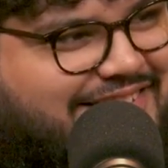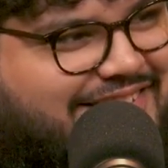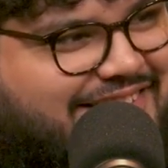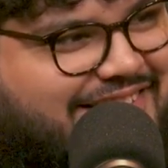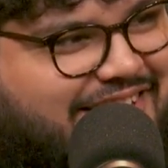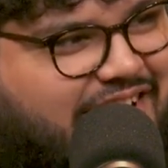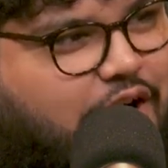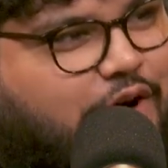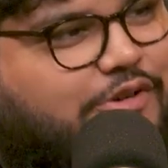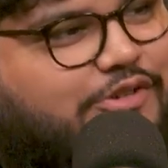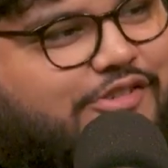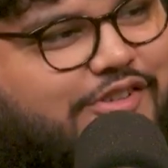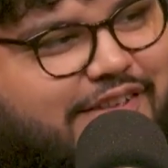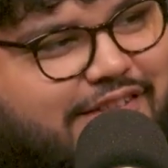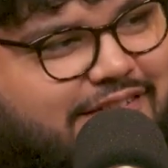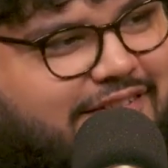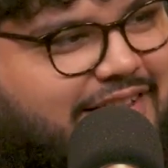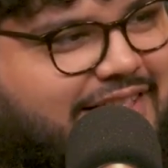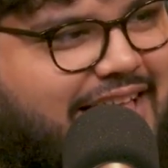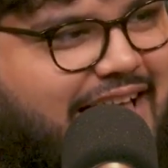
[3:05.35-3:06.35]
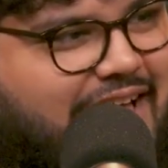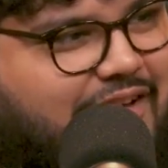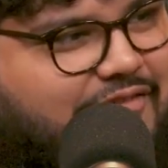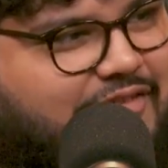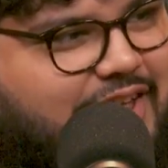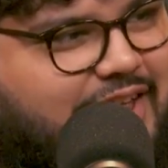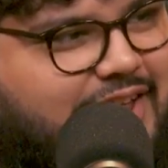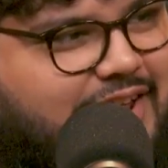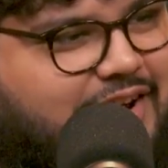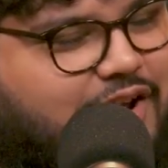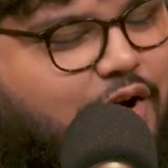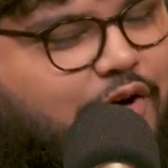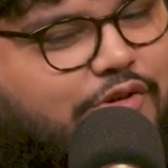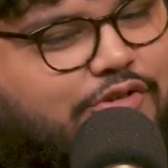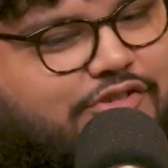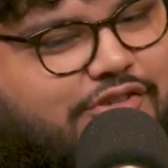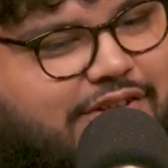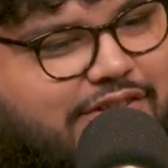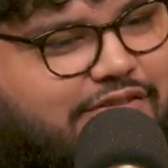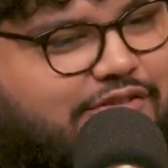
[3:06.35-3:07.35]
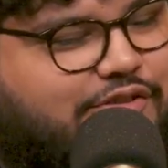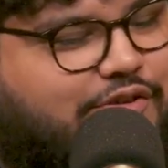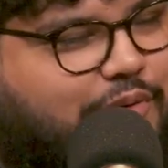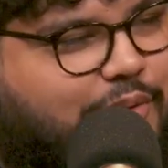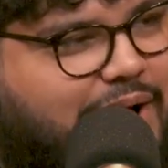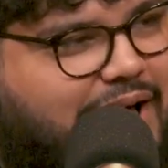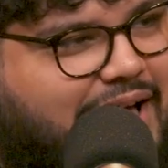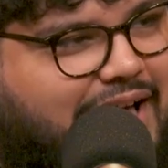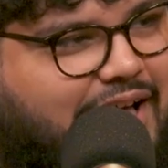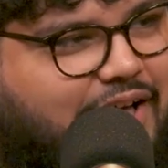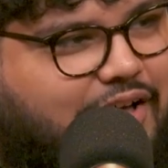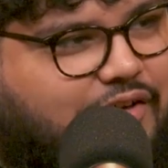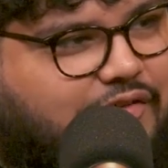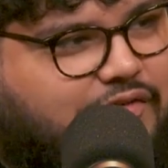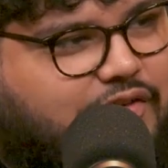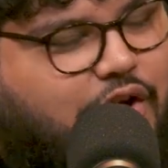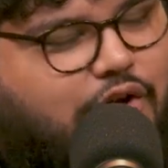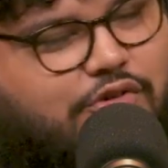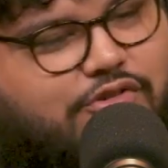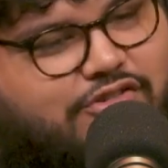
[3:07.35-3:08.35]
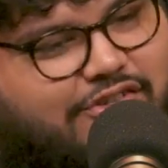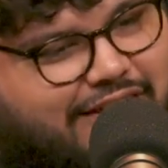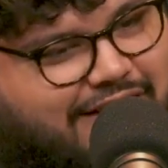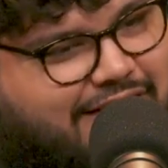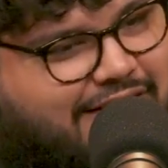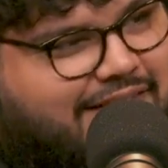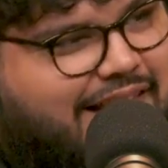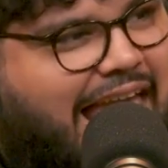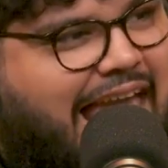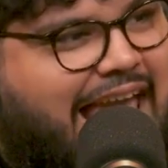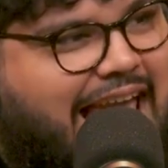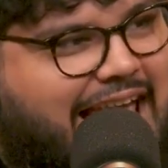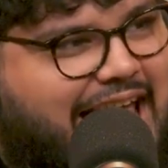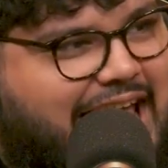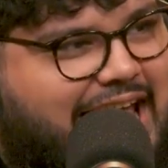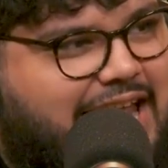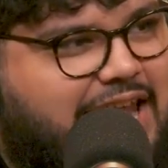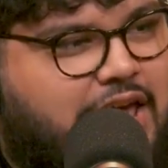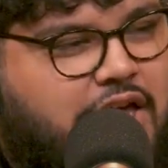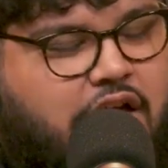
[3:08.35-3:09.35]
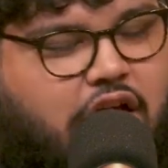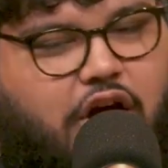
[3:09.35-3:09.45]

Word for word: Okay. Oceans 11, Oceans 12, Oceans 8,